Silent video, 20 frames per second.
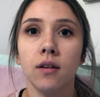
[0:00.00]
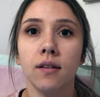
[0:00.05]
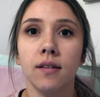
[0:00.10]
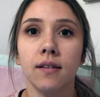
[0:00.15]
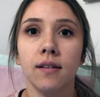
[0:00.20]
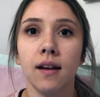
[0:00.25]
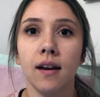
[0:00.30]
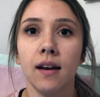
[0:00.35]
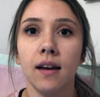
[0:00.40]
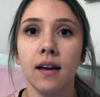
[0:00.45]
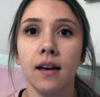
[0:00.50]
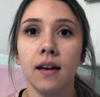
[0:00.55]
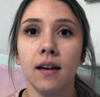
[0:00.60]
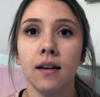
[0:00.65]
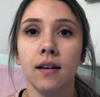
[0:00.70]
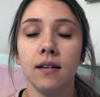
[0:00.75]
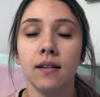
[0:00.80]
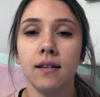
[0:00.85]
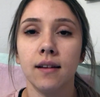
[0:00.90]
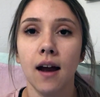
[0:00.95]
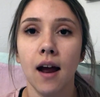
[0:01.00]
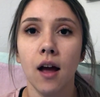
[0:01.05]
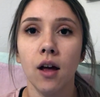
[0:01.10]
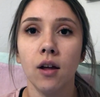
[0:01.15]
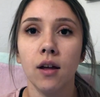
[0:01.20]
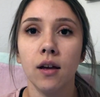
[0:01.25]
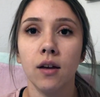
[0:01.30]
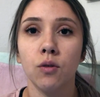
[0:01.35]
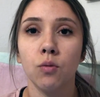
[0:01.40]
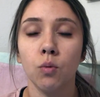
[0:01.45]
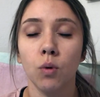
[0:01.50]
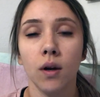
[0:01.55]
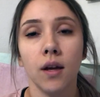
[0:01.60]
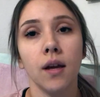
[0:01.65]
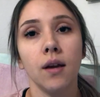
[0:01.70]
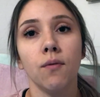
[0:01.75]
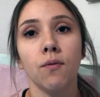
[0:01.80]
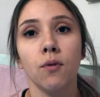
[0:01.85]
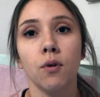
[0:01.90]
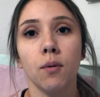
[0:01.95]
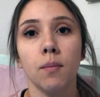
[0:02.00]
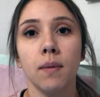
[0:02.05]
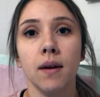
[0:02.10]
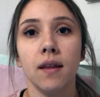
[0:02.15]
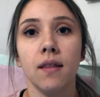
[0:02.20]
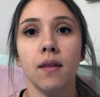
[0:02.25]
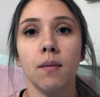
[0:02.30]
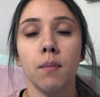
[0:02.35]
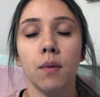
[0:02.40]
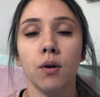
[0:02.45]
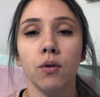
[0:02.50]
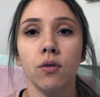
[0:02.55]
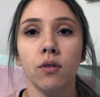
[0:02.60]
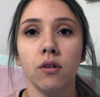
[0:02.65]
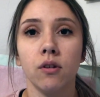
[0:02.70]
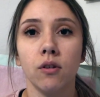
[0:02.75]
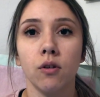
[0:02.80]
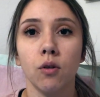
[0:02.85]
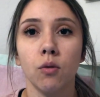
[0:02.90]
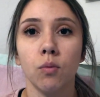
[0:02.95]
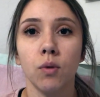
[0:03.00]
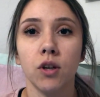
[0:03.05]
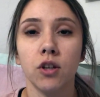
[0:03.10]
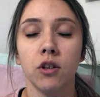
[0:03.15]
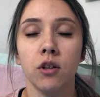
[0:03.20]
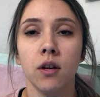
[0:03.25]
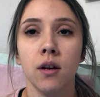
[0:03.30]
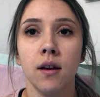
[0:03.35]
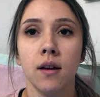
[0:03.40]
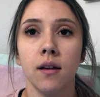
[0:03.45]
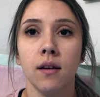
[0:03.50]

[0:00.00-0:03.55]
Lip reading: study style is working for me the most, or which